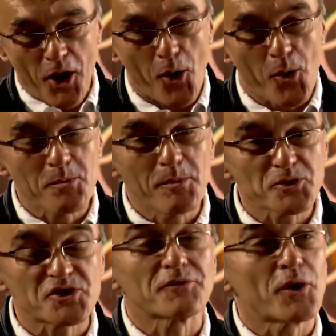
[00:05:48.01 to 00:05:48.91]
Boyle and
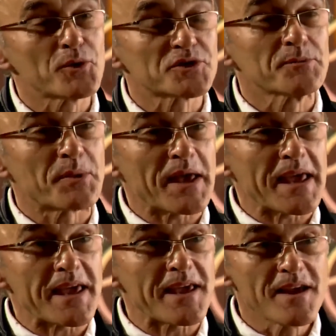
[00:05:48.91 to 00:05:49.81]
McGregor couldn't
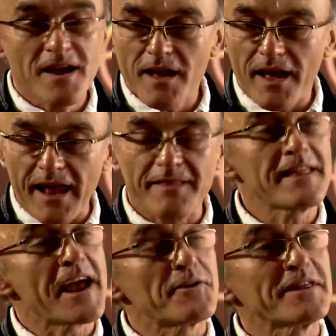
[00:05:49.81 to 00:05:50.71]
keep the good vibes
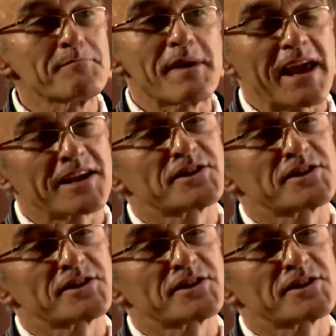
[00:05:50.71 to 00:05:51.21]
going forever.